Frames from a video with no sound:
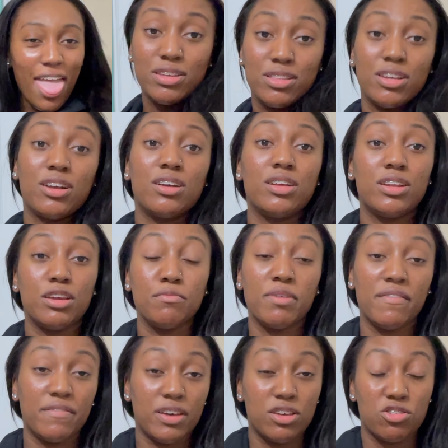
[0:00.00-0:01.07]
The girl that did my
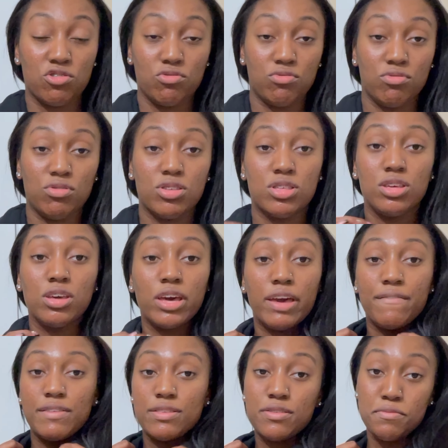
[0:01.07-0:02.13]
facial, she
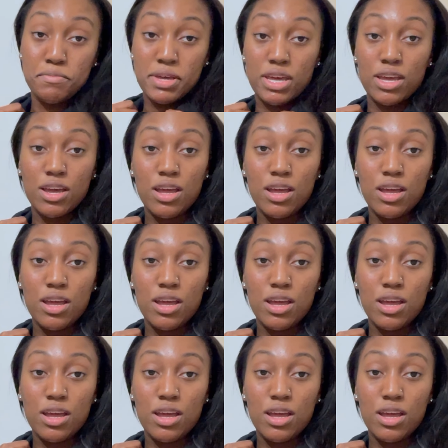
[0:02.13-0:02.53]
gave it to me.